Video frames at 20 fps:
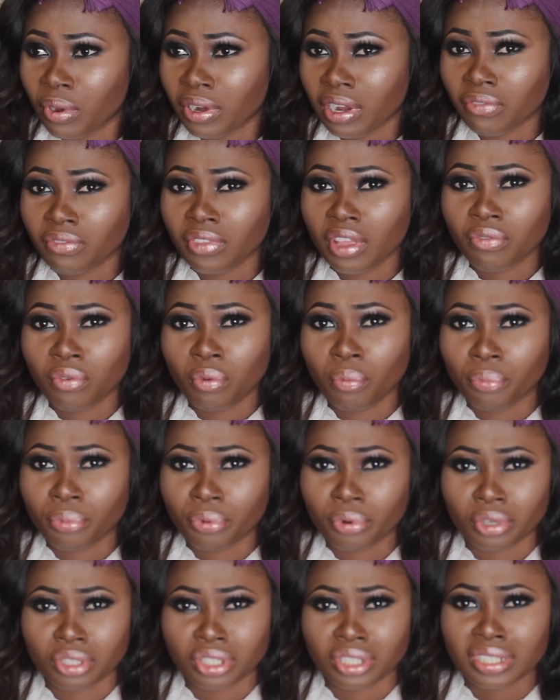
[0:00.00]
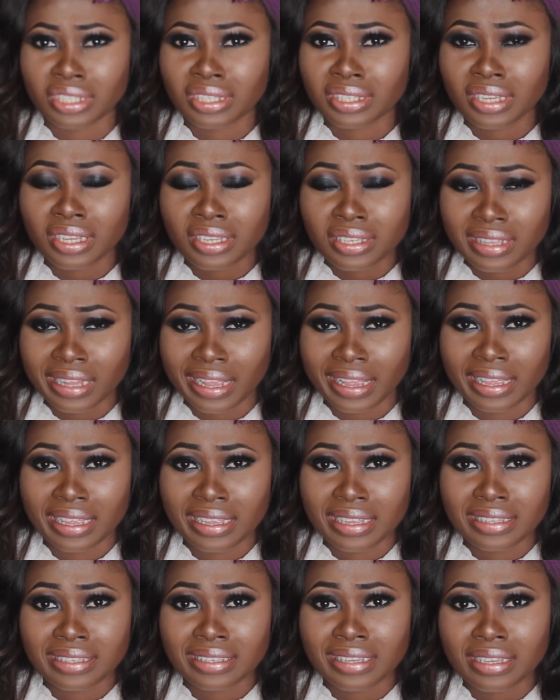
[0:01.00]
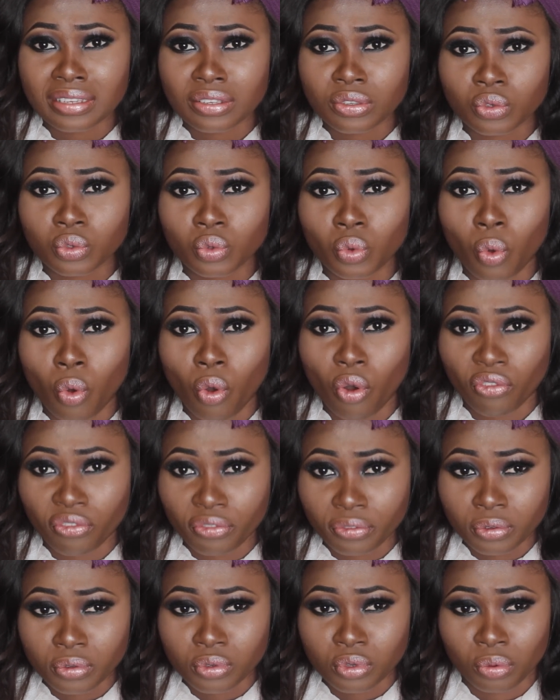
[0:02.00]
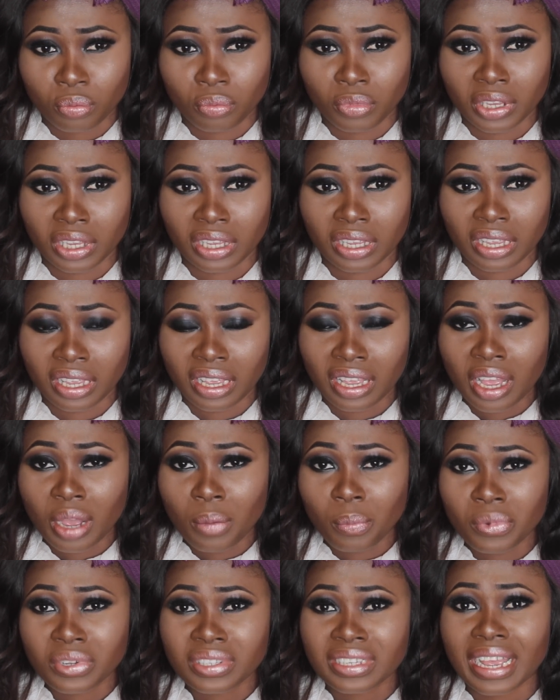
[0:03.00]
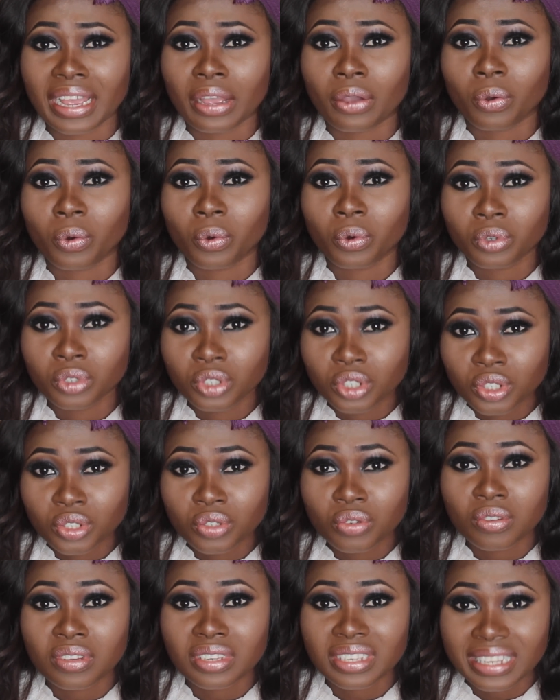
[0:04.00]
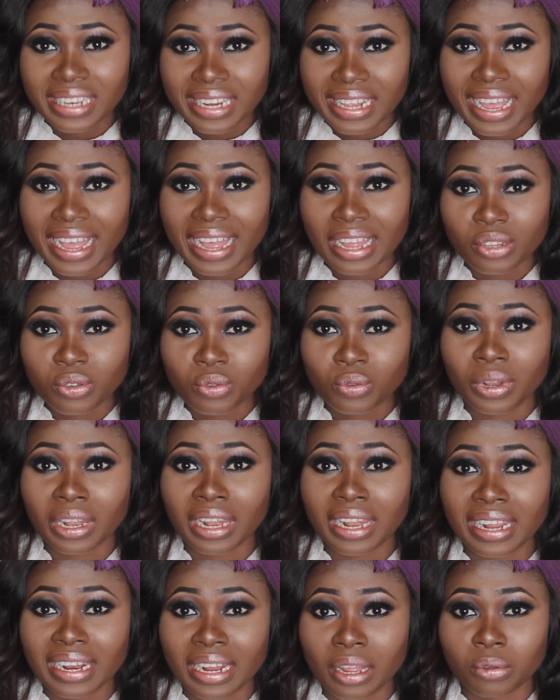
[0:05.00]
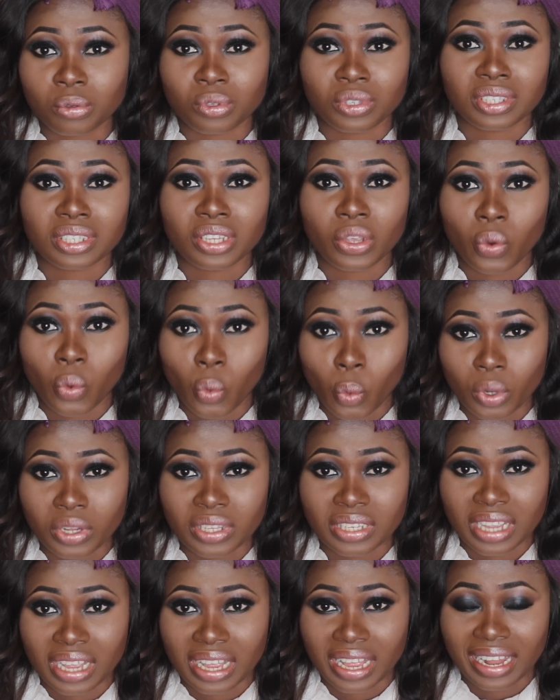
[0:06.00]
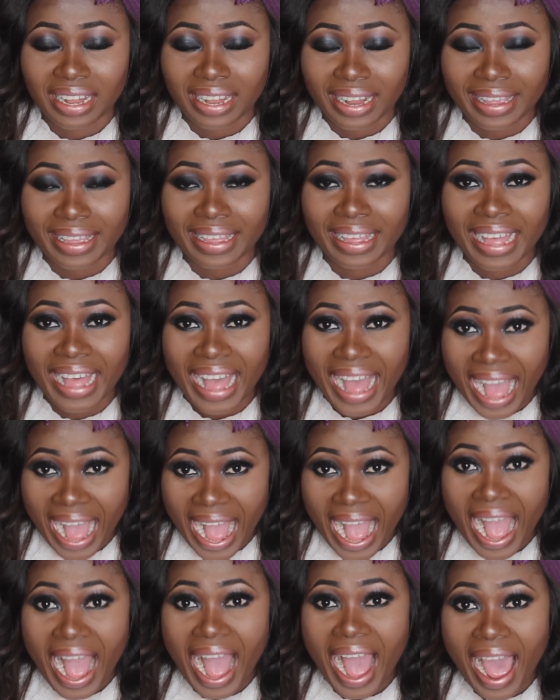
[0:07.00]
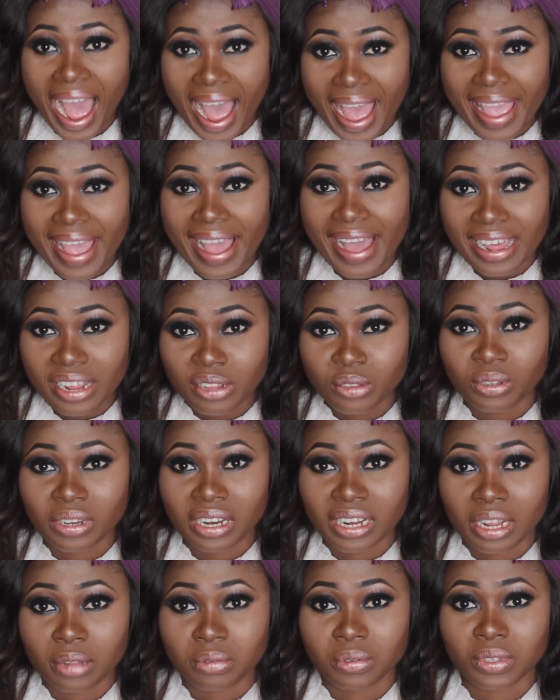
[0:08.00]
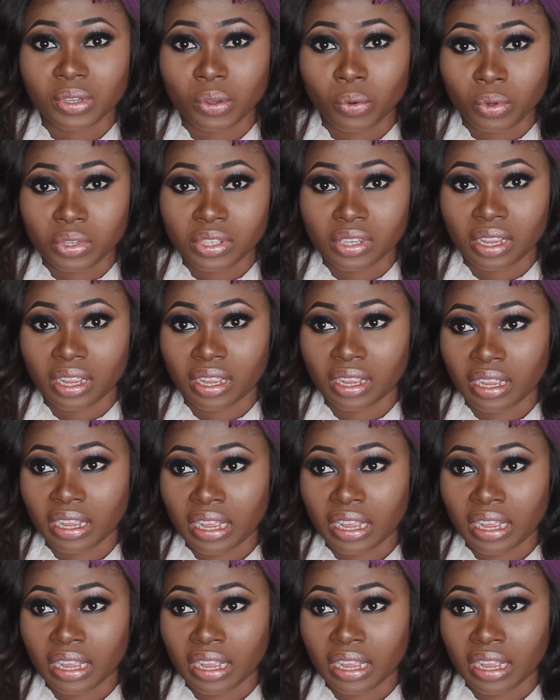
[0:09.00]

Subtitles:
When I've not even brushed, it tastes so awful to me. But I consciously had to learn how to take water. Like, I had to learn how to take water.